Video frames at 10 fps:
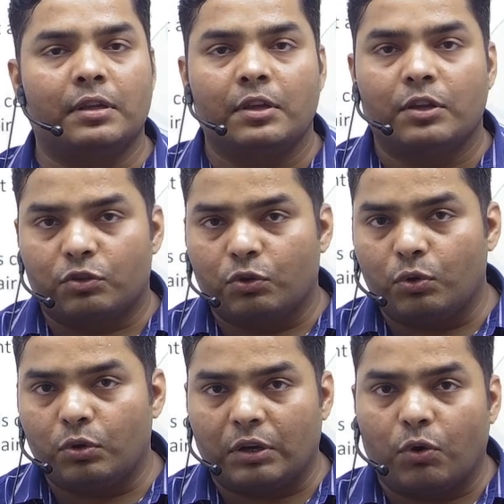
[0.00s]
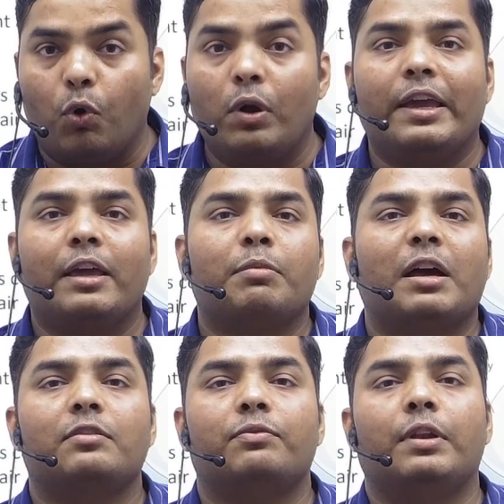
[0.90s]
So the cold air
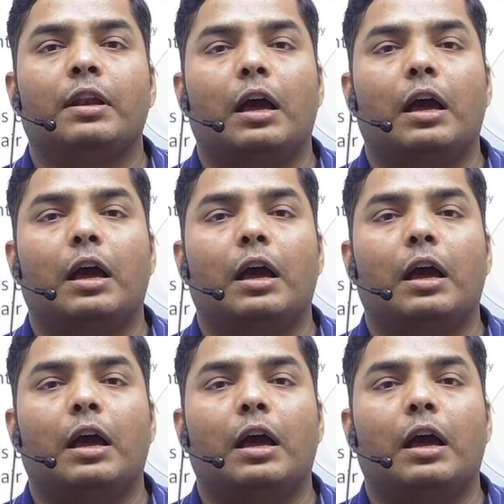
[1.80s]
mass will